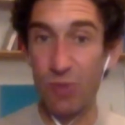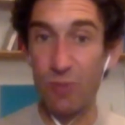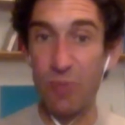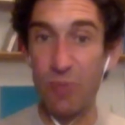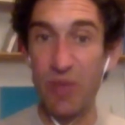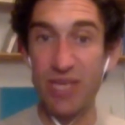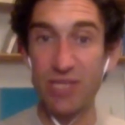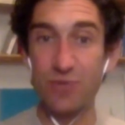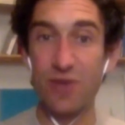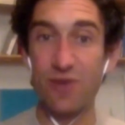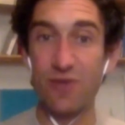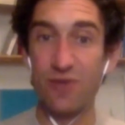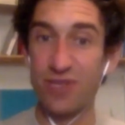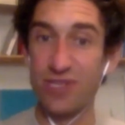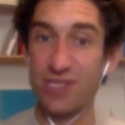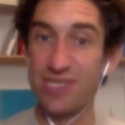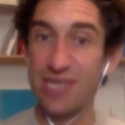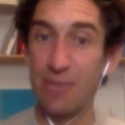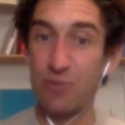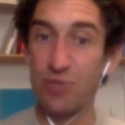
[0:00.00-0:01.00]
And I
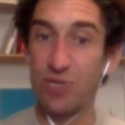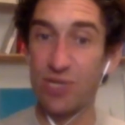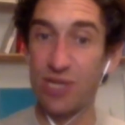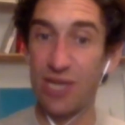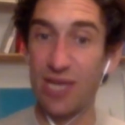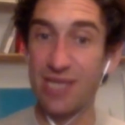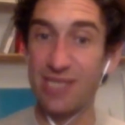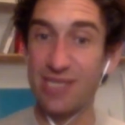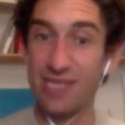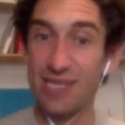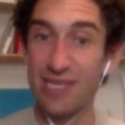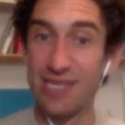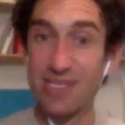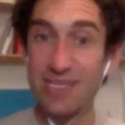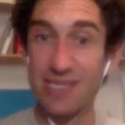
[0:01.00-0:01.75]
think the best way of